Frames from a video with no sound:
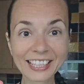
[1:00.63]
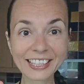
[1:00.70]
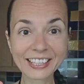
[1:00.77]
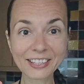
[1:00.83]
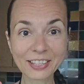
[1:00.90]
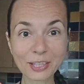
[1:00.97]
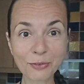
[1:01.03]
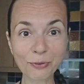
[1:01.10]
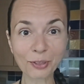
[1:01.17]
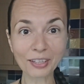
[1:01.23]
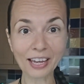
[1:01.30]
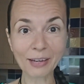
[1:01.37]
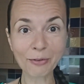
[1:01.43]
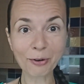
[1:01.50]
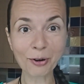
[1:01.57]
This is what
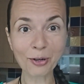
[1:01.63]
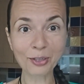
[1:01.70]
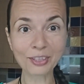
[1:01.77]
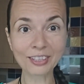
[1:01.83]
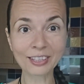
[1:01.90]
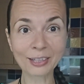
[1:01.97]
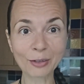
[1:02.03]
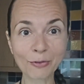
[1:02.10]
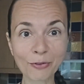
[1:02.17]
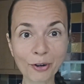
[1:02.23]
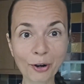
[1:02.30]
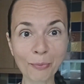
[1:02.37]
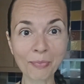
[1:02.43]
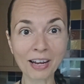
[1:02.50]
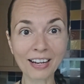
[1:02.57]
I've got
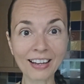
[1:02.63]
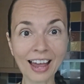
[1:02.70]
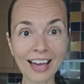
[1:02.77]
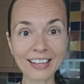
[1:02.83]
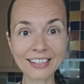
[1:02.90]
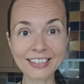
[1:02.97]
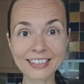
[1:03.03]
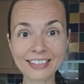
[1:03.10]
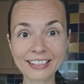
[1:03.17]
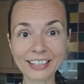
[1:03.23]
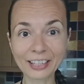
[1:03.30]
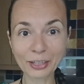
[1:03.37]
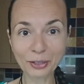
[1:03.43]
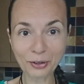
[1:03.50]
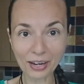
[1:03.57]
from last
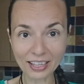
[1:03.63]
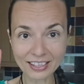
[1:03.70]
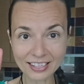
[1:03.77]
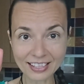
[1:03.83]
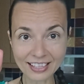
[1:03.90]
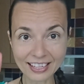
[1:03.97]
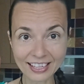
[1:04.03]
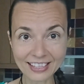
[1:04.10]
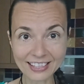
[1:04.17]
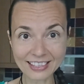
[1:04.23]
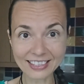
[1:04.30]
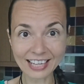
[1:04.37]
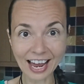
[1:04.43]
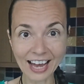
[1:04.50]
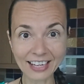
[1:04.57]
year. You can see it's
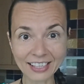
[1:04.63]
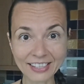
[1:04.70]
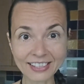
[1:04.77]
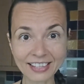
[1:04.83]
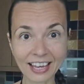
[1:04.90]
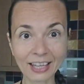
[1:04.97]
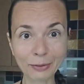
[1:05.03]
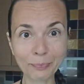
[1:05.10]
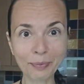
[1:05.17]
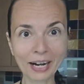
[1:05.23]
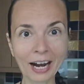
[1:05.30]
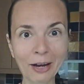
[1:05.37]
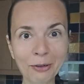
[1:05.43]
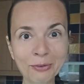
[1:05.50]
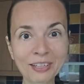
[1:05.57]
nice and
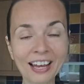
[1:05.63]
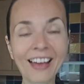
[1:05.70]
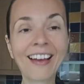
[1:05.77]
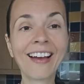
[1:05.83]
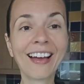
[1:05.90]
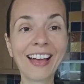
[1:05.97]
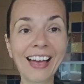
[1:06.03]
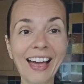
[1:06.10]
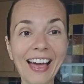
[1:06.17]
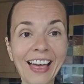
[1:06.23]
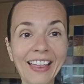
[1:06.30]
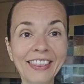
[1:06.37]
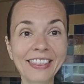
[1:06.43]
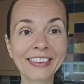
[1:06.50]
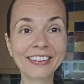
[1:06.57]
brown,
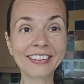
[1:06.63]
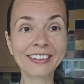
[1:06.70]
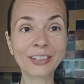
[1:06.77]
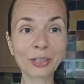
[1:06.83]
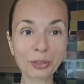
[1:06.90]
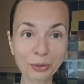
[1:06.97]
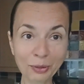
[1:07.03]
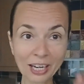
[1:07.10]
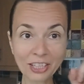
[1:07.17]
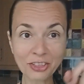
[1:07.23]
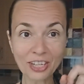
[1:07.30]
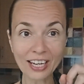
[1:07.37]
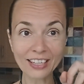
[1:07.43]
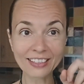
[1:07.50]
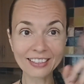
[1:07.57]
and you can
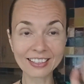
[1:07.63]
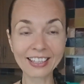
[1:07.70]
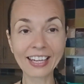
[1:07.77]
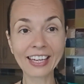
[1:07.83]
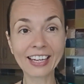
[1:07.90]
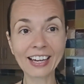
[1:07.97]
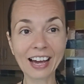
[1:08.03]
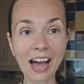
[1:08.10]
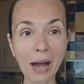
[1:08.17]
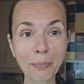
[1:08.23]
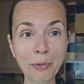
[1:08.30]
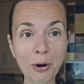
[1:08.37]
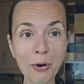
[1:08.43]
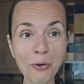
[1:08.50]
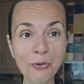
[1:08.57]
check the link
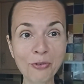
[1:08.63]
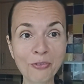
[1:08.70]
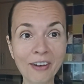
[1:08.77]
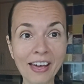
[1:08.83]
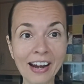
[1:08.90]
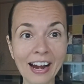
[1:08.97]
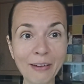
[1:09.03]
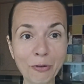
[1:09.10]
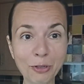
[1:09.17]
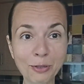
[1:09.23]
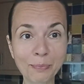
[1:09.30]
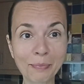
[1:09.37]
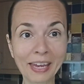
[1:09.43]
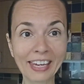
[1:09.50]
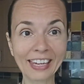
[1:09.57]
above where I was
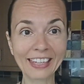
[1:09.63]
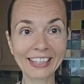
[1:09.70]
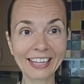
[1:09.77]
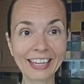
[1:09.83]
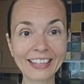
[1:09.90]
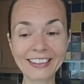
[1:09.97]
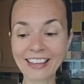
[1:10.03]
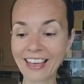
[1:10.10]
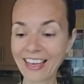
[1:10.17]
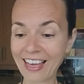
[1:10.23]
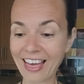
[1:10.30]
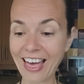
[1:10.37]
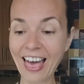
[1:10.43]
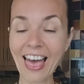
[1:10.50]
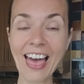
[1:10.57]
making it.
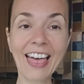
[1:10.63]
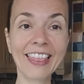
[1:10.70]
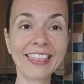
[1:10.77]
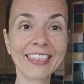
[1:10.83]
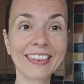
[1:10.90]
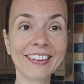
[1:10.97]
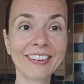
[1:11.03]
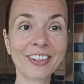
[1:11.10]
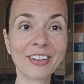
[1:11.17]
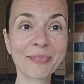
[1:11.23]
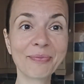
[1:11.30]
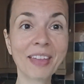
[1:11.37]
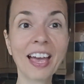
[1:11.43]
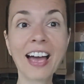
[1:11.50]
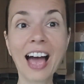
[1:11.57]
And
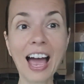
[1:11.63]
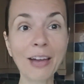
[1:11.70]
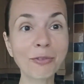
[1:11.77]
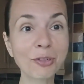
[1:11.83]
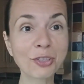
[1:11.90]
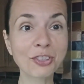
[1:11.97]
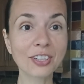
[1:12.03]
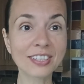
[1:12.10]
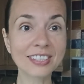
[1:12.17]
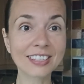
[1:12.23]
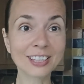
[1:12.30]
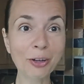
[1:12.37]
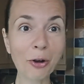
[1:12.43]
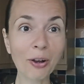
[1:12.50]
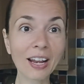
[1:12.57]
I was just
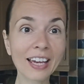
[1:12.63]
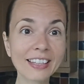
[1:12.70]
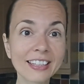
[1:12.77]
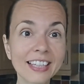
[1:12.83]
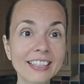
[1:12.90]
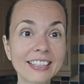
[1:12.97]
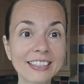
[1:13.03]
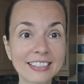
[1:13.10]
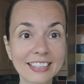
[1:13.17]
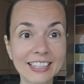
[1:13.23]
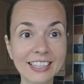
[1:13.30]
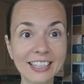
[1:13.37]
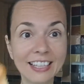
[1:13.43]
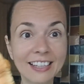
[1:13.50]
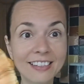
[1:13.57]
collecting the
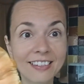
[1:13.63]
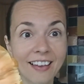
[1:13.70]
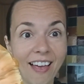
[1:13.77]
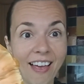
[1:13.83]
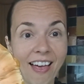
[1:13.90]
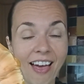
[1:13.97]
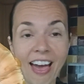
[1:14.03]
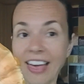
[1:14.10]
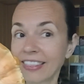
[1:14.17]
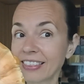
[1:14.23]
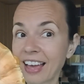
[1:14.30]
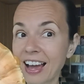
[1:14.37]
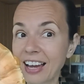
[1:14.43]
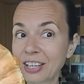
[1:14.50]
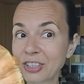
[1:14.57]
seeds and
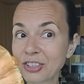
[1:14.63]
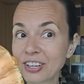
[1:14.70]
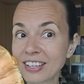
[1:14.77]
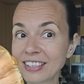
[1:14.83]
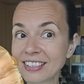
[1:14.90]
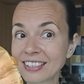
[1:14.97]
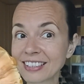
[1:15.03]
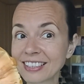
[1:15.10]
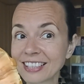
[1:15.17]
I just